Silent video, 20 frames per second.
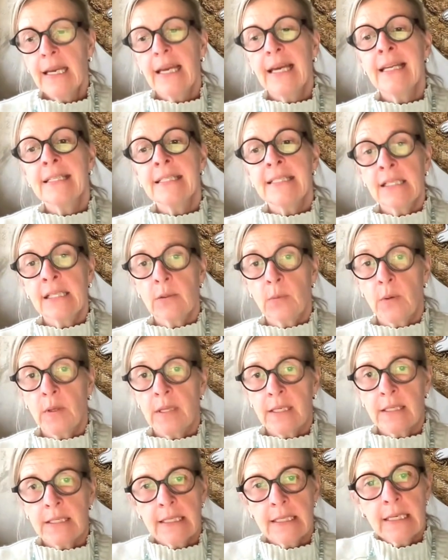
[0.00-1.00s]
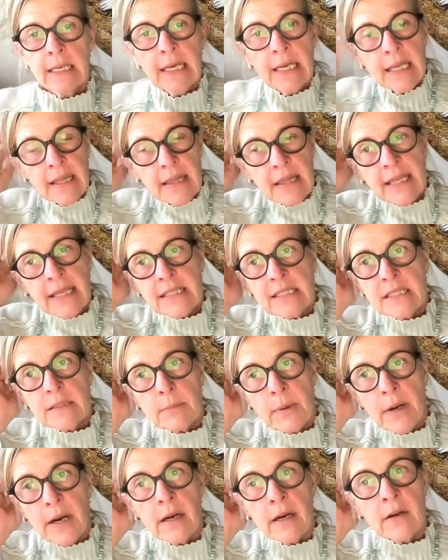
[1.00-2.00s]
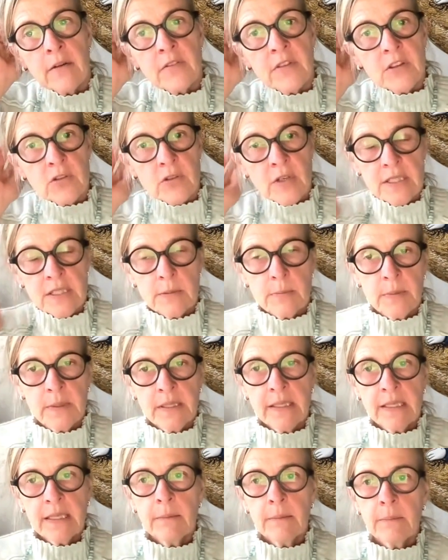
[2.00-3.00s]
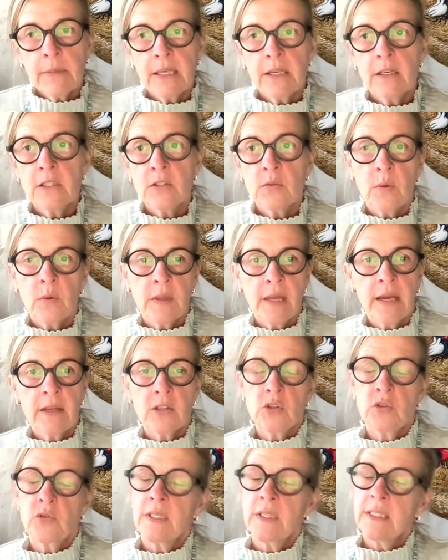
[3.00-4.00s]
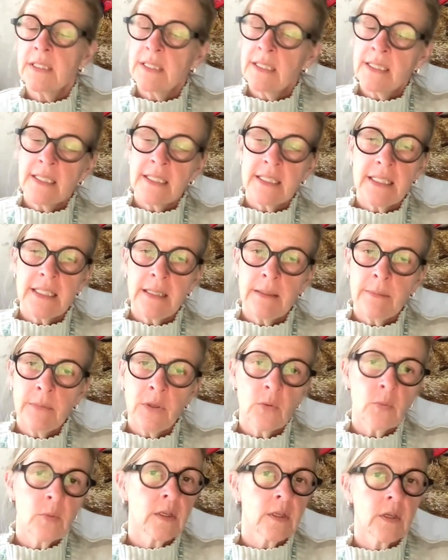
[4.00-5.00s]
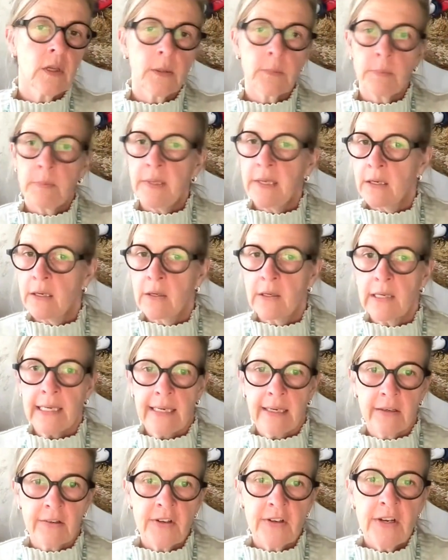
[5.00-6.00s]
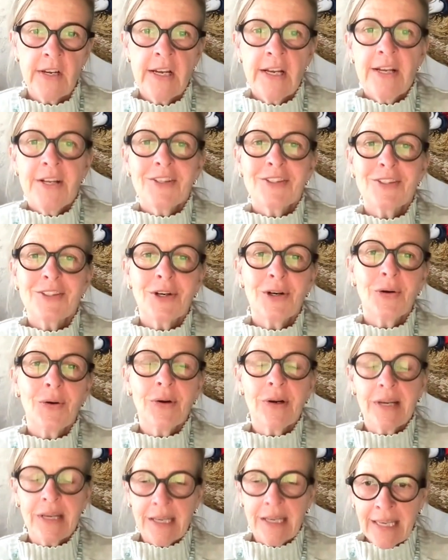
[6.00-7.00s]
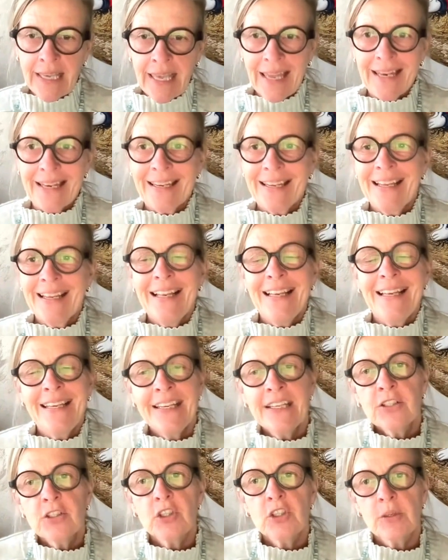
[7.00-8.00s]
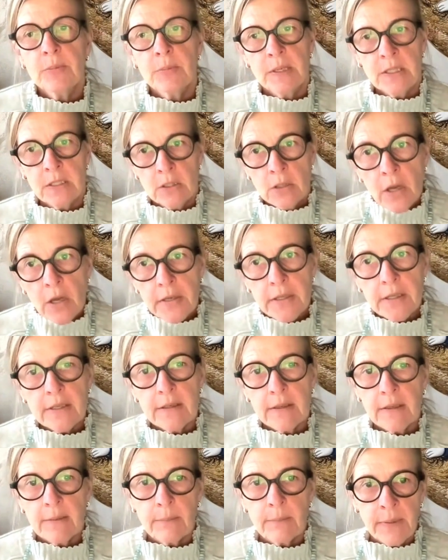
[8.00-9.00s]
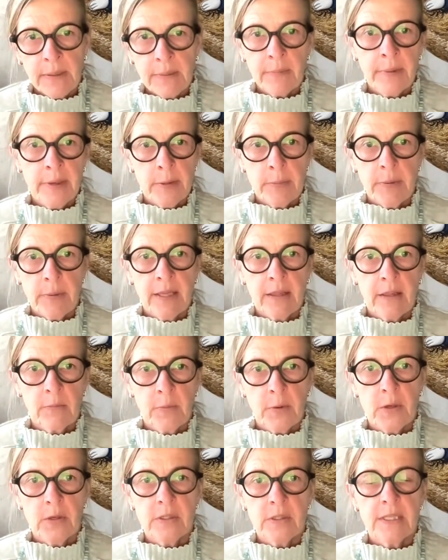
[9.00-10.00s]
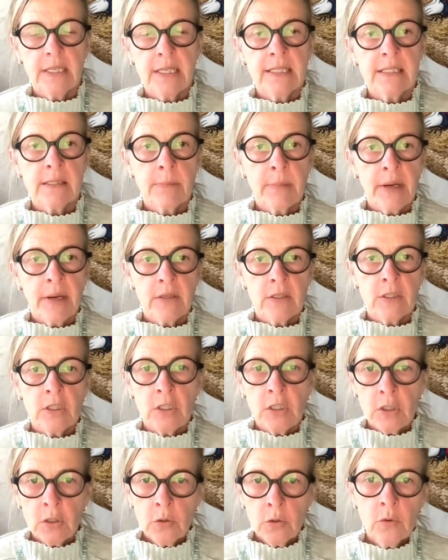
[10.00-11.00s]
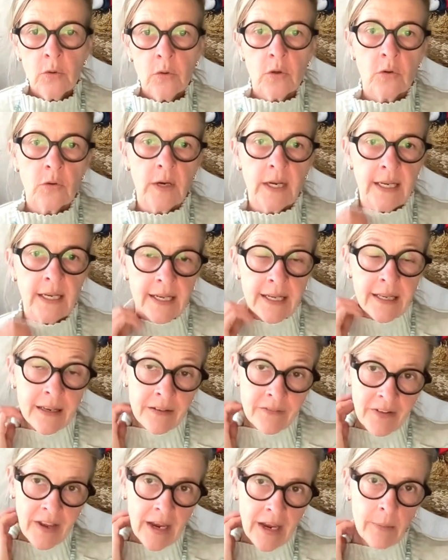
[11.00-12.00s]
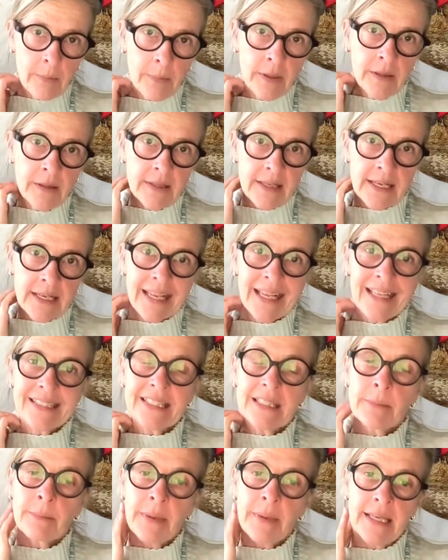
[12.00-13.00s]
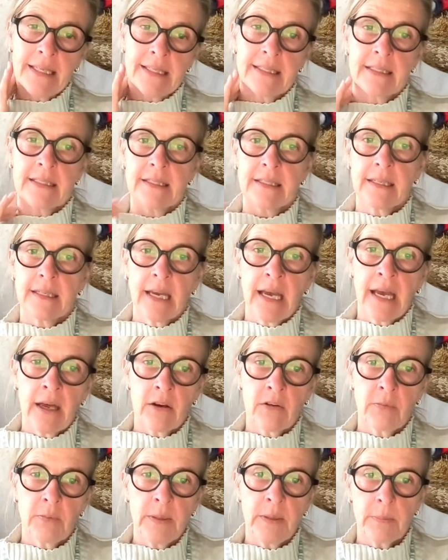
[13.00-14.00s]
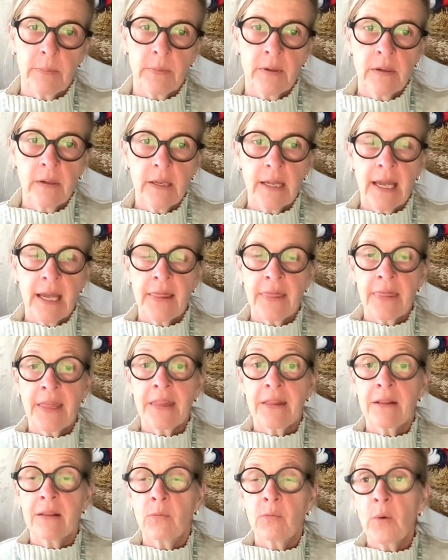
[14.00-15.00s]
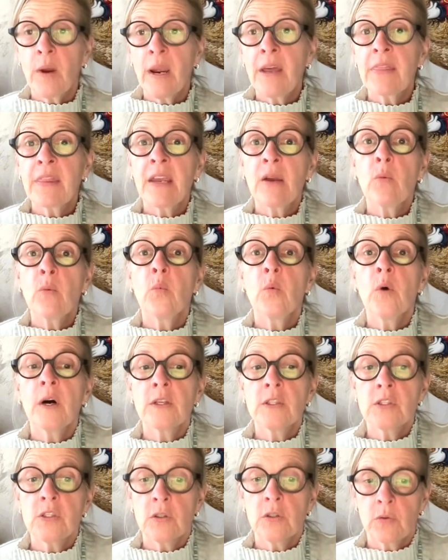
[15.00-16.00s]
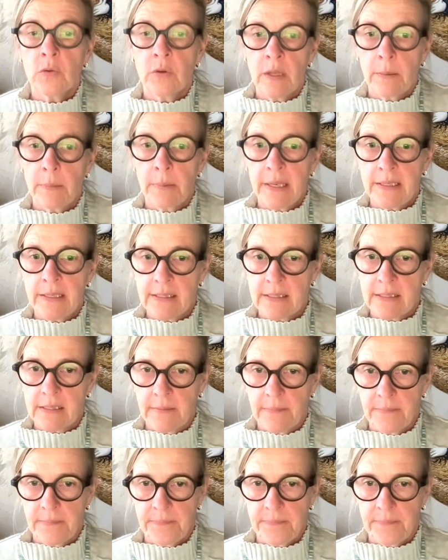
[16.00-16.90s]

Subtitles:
and deal with it. That's part of the trust building, because without trust in a team, you will not be a good leader. So again, leadership is not about being the boss. It's about you creating an environment that gets the best out of people and that where they want to do their best.